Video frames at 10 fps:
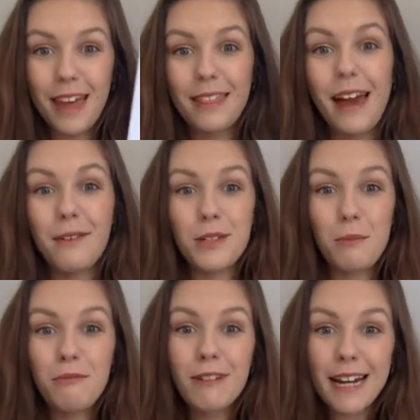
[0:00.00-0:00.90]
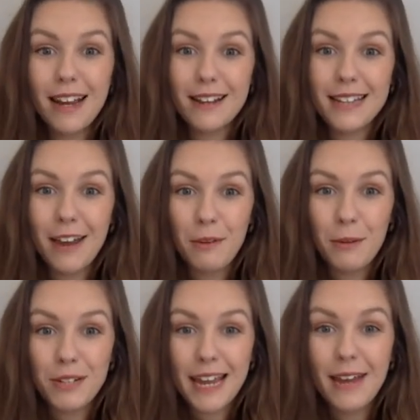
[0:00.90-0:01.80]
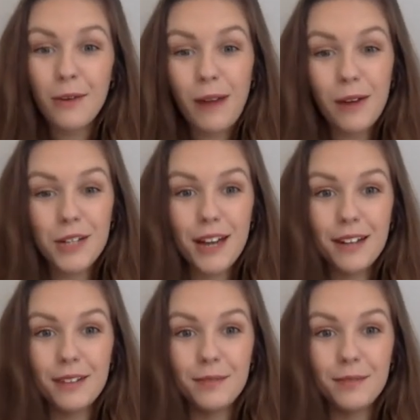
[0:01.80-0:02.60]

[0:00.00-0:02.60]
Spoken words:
That was brilliant, everybody. Well done.